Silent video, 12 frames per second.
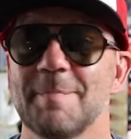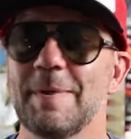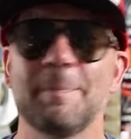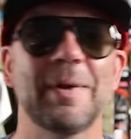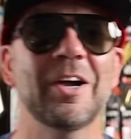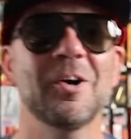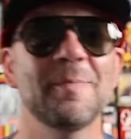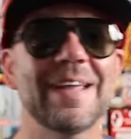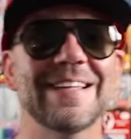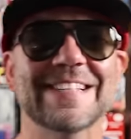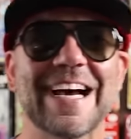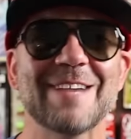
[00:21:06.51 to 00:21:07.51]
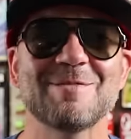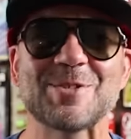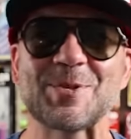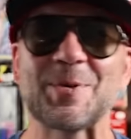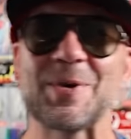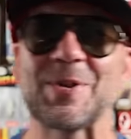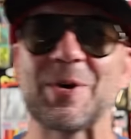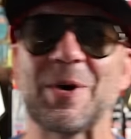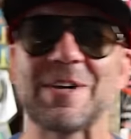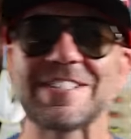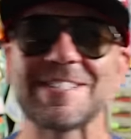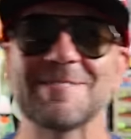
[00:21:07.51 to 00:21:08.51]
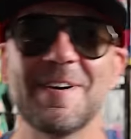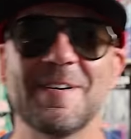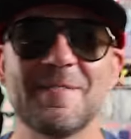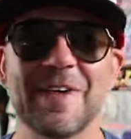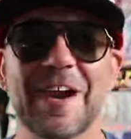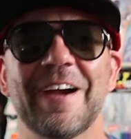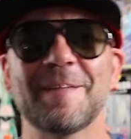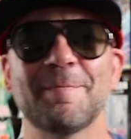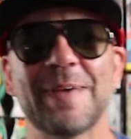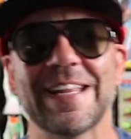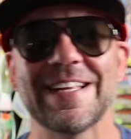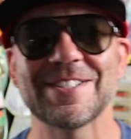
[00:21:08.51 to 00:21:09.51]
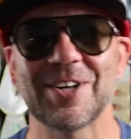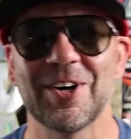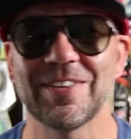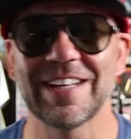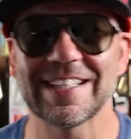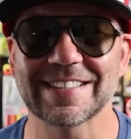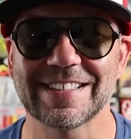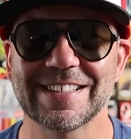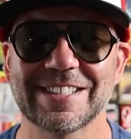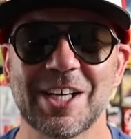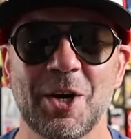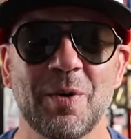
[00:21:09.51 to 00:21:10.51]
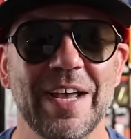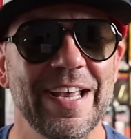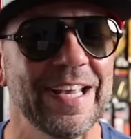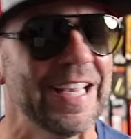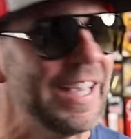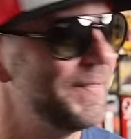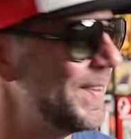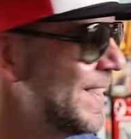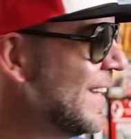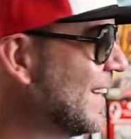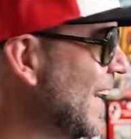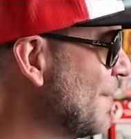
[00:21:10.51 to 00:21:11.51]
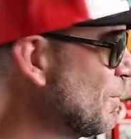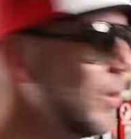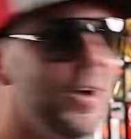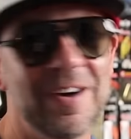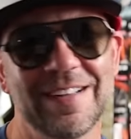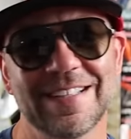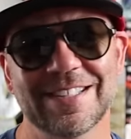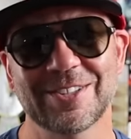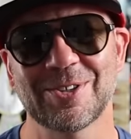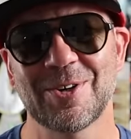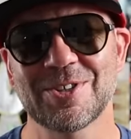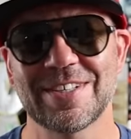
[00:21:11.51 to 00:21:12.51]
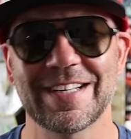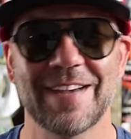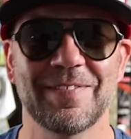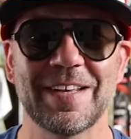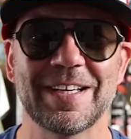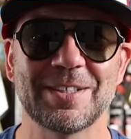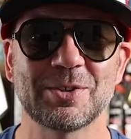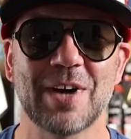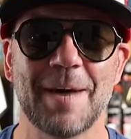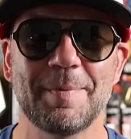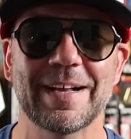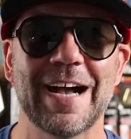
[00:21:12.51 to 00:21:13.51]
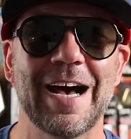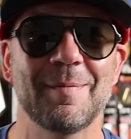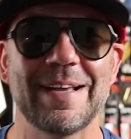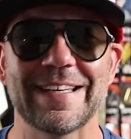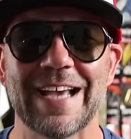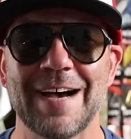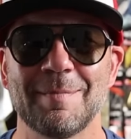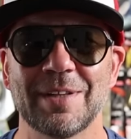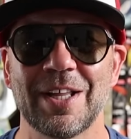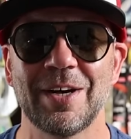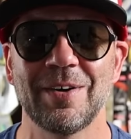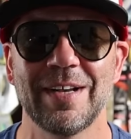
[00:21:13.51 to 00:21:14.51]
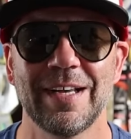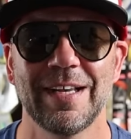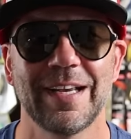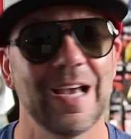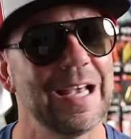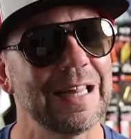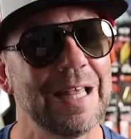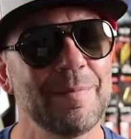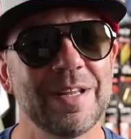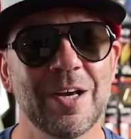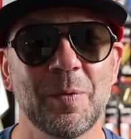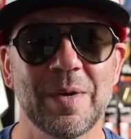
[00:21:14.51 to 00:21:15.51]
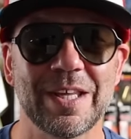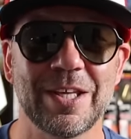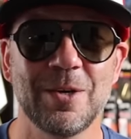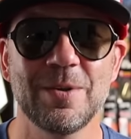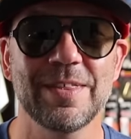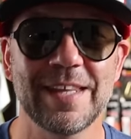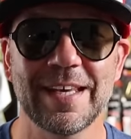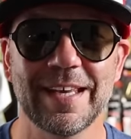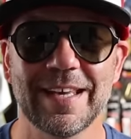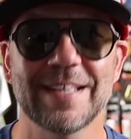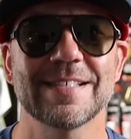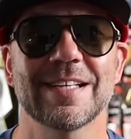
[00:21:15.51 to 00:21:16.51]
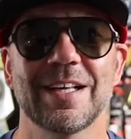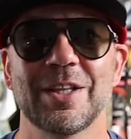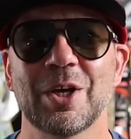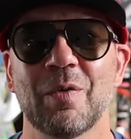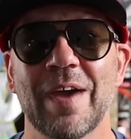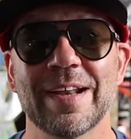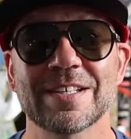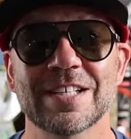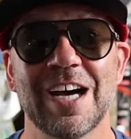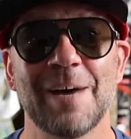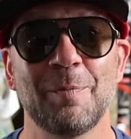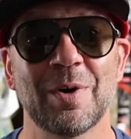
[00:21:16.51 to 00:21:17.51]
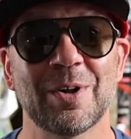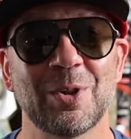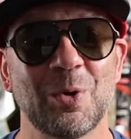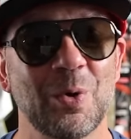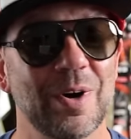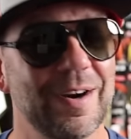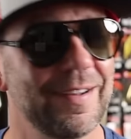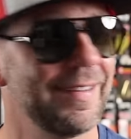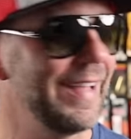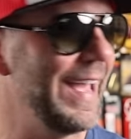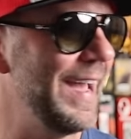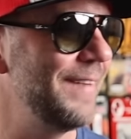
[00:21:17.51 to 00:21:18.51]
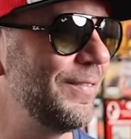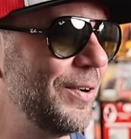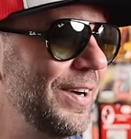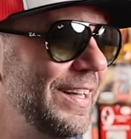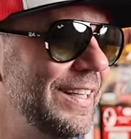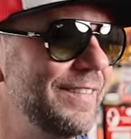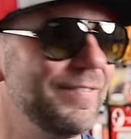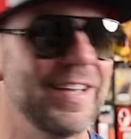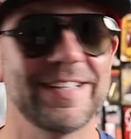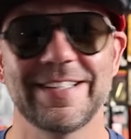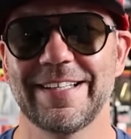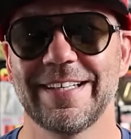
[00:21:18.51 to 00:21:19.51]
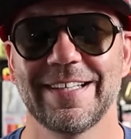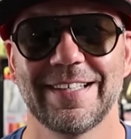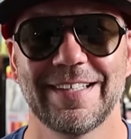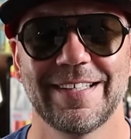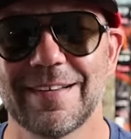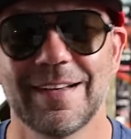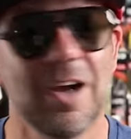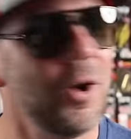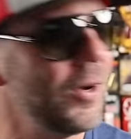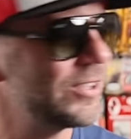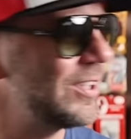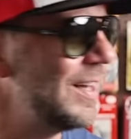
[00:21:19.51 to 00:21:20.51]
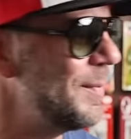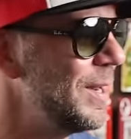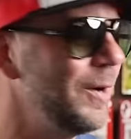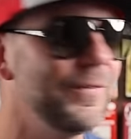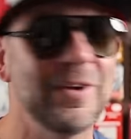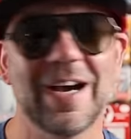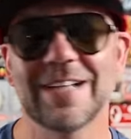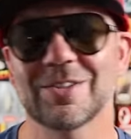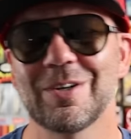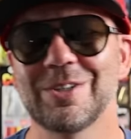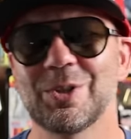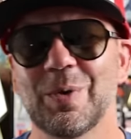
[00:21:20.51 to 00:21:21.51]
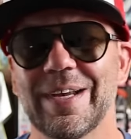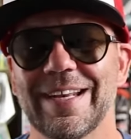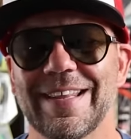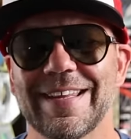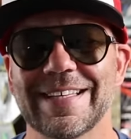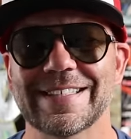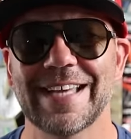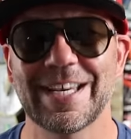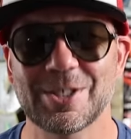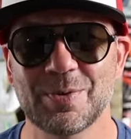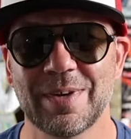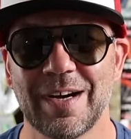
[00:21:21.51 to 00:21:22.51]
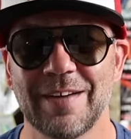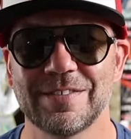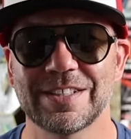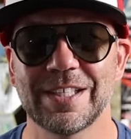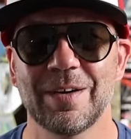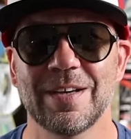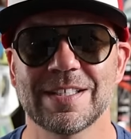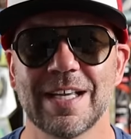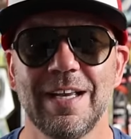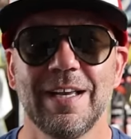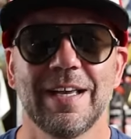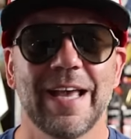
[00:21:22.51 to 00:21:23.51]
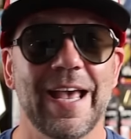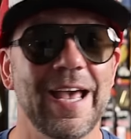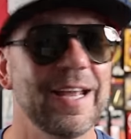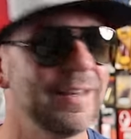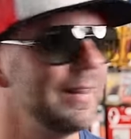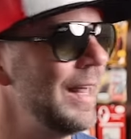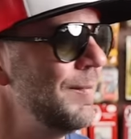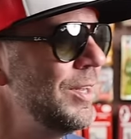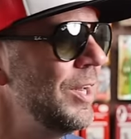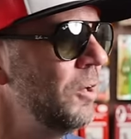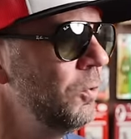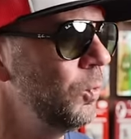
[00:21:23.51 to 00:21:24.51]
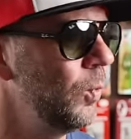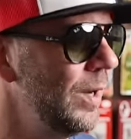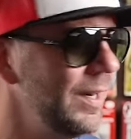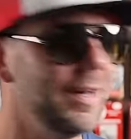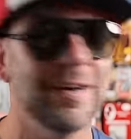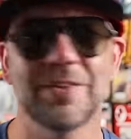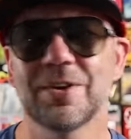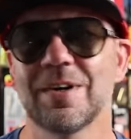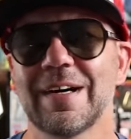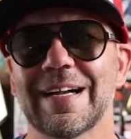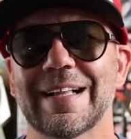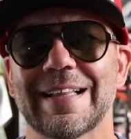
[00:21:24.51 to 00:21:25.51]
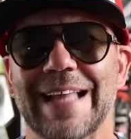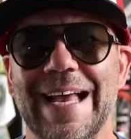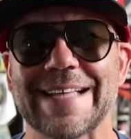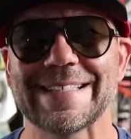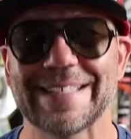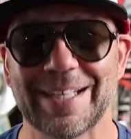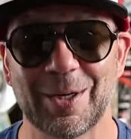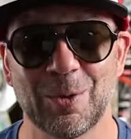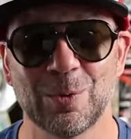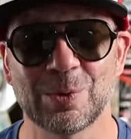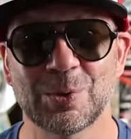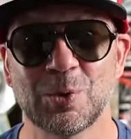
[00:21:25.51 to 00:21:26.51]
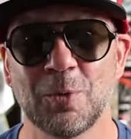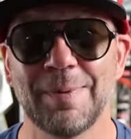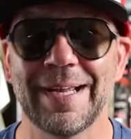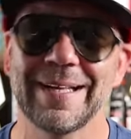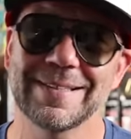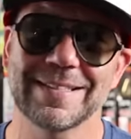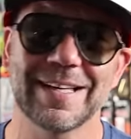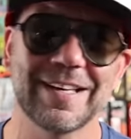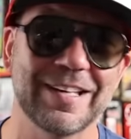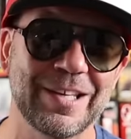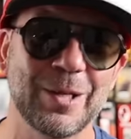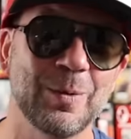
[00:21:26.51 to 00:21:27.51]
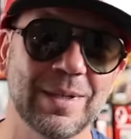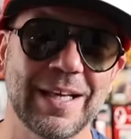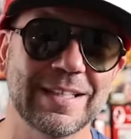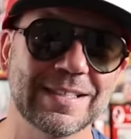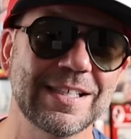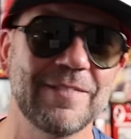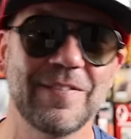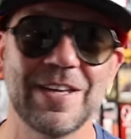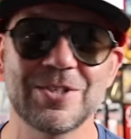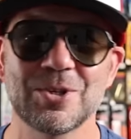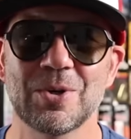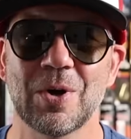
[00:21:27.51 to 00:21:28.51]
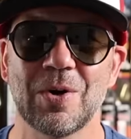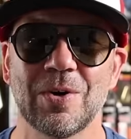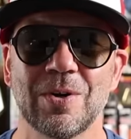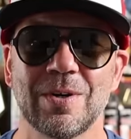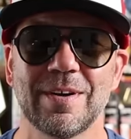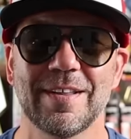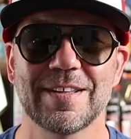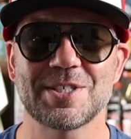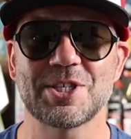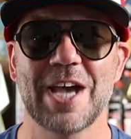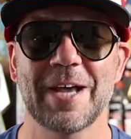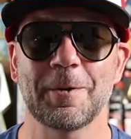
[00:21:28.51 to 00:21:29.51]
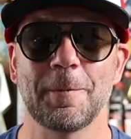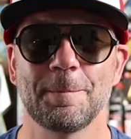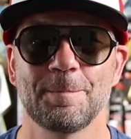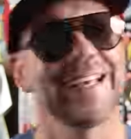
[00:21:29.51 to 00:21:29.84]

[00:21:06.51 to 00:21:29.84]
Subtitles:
But by all means, I'm sure there are some varying opinions on this, so if you think that I'm wrong in this assertion, definitely drop a comment down below and let me know what you think is the greatest topwater lure ever invented. Also, let me know if you guys are enjoying this history of series, and let me know what other classic old school baits you would like to see featured on the channel.